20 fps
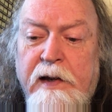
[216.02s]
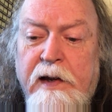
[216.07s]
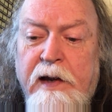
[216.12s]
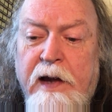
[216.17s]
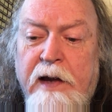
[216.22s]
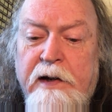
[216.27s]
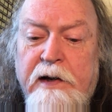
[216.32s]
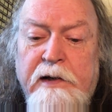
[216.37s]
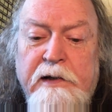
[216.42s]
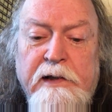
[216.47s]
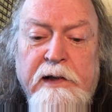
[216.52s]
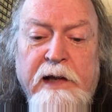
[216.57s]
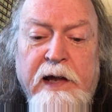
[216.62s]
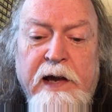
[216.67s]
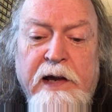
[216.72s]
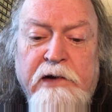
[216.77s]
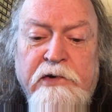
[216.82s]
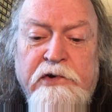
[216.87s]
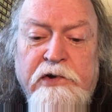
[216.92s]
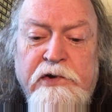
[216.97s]
at
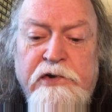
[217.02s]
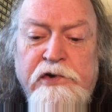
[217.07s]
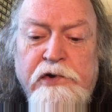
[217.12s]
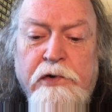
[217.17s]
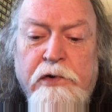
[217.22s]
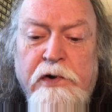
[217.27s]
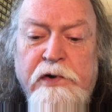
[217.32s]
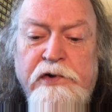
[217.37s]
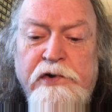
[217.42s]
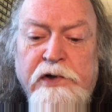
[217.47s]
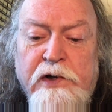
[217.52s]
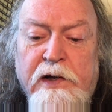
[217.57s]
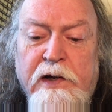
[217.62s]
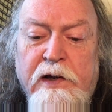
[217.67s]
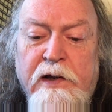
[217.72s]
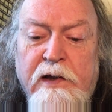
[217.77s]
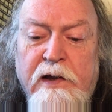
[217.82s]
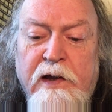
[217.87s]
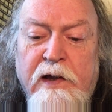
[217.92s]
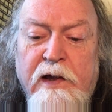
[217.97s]
Atlanta,
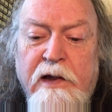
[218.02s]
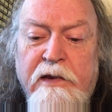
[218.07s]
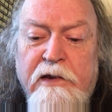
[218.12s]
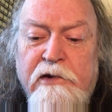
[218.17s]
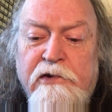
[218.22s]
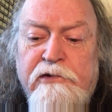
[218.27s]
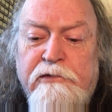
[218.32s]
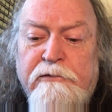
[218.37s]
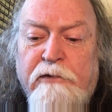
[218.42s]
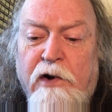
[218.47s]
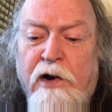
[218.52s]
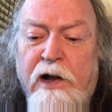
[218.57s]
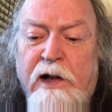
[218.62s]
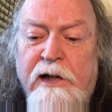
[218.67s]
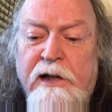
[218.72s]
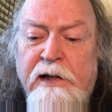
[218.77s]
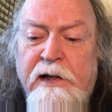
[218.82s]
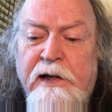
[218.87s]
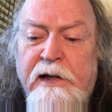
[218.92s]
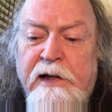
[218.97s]
Georgia this
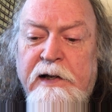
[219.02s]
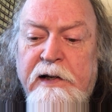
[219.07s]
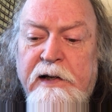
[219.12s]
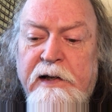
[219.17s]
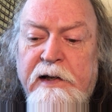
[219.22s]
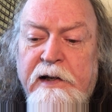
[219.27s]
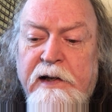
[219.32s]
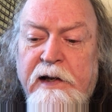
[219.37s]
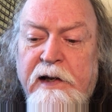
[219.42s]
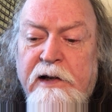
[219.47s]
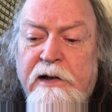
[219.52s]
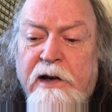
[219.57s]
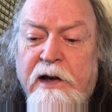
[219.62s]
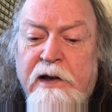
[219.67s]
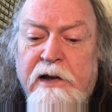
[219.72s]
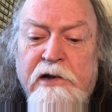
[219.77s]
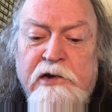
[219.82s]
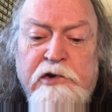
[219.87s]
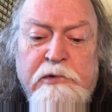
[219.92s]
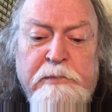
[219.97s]
fall, and
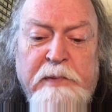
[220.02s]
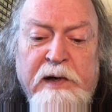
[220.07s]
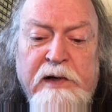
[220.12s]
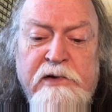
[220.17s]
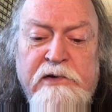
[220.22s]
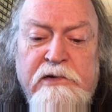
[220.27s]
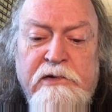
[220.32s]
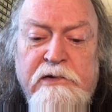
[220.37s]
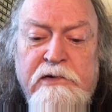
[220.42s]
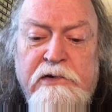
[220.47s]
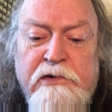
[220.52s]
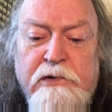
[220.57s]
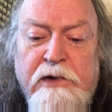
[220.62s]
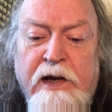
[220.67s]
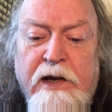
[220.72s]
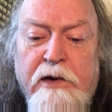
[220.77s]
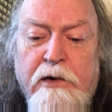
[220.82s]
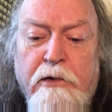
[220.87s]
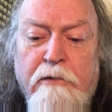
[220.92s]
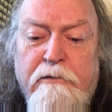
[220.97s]
I expect to
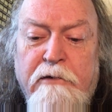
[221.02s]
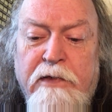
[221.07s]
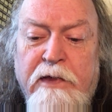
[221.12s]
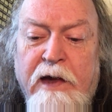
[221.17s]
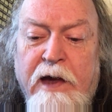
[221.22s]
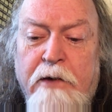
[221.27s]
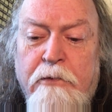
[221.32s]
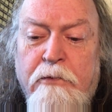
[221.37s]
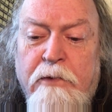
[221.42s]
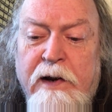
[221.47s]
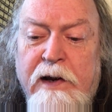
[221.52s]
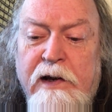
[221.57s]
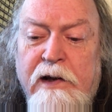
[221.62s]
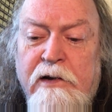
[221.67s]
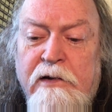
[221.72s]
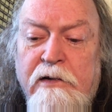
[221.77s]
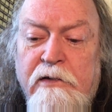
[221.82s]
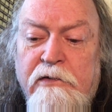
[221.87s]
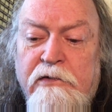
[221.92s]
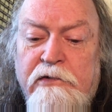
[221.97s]
get over that
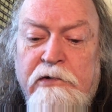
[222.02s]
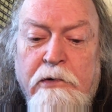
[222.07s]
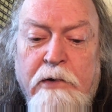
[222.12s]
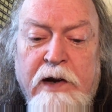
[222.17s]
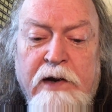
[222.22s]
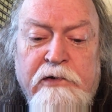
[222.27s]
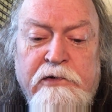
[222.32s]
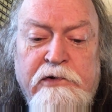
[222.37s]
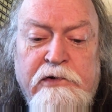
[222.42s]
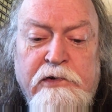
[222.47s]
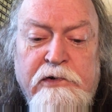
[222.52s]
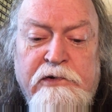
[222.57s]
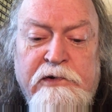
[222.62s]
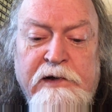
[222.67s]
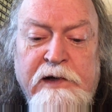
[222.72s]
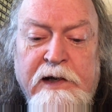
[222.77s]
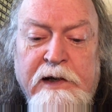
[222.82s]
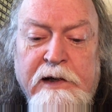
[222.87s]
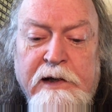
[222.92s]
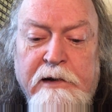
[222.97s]
way so as to
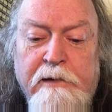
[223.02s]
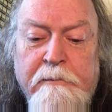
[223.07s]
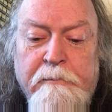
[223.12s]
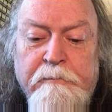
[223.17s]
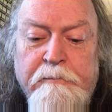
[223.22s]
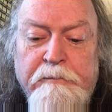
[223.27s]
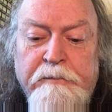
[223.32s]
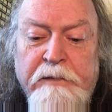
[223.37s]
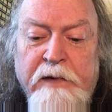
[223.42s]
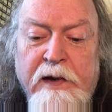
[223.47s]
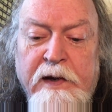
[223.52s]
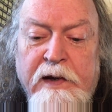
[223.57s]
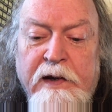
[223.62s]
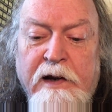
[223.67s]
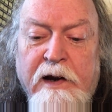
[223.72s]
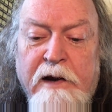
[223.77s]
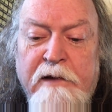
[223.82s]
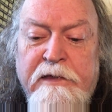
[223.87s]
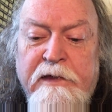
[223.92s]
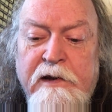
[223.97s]
see it.
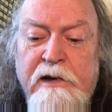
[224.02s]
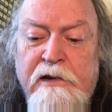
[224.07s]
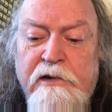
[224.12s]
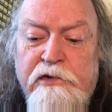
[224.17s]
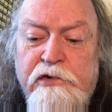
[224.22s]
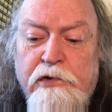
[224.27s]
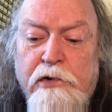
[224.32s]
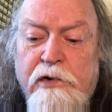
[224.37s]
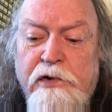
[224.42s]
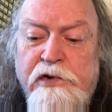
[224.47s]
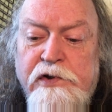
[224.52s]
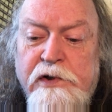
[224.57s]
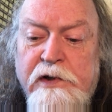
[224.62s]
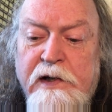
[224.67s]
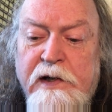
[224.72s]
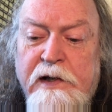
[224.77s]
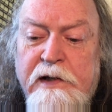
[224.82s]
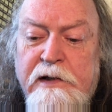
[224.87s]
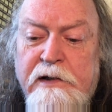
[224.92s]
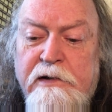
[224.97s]
I think
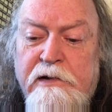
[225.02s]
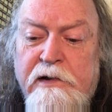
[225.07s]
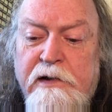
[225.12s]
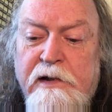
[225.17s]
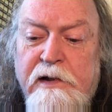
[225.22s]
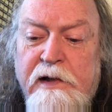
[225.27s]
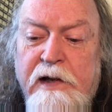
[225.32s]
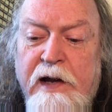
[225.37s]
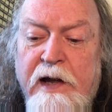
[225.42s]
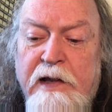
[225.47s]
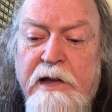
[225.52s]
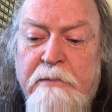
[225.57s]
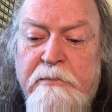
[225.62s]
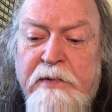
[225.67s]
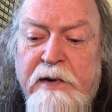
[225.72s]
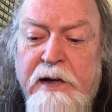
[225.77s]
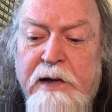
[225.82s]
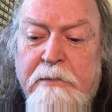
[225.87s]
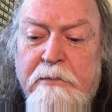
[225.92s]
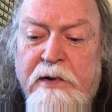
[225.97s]
Georgia and
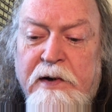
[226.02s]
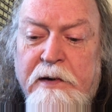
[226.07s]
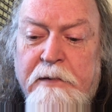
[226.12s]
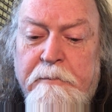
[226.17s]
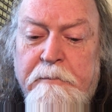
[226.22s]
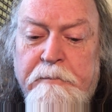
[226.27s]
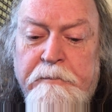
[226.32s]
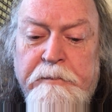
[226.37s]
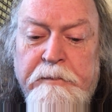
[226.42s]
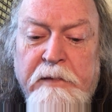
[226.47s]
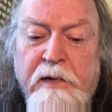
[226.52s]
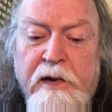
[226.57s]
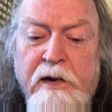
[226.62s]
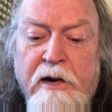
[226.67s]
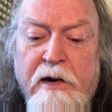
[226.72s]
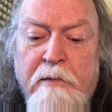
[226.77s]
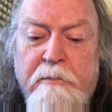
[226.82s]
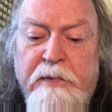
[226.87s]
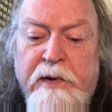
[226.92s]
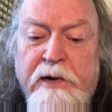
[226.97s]
Alabama
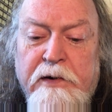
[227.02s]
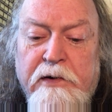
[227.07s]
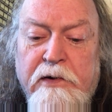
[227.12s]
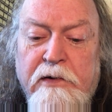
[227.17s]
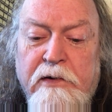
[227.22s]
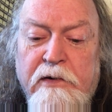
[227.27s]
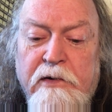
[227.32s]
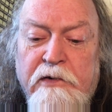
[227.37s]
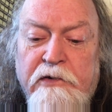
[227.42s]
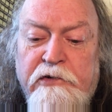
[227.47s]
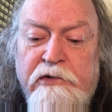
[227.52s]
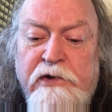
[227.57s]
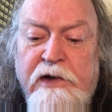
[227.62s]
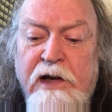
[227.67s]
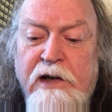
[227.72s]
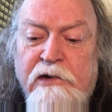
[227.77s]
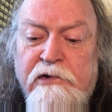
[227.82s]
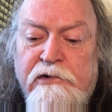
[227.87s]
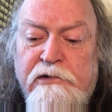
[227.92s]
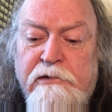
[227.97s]
are better
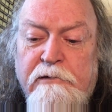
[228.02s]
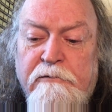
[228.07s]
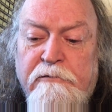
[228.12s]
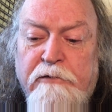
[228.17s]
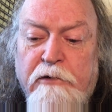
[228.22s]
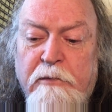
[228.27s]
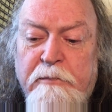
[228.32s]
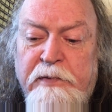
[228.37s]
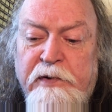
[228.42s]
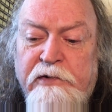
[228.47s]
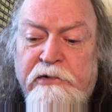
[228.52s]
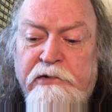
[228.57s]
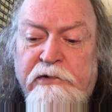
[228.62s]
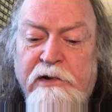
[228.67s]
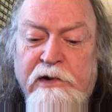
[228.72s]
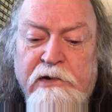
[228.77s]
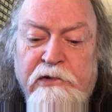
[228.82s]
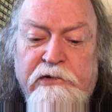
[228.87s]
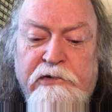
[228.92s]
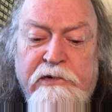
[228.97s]
states for
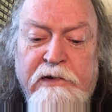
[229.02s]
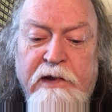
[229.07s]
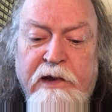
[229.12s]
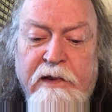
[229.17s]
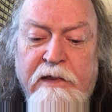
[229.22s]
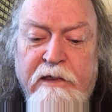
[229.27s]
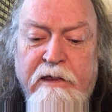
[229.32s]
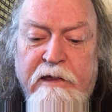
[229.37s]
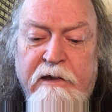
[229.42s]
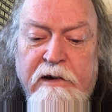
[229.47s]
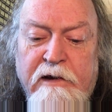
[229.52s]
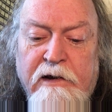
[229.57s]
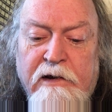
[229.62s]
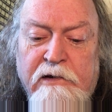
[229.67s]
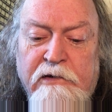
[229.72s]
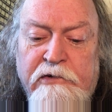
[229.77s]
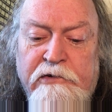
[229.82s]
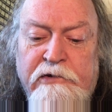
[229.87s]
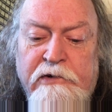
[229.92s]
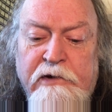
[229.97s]
business than
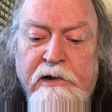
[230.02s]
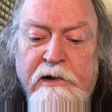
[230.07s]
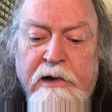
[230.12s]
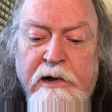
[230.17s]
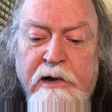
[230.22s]
this.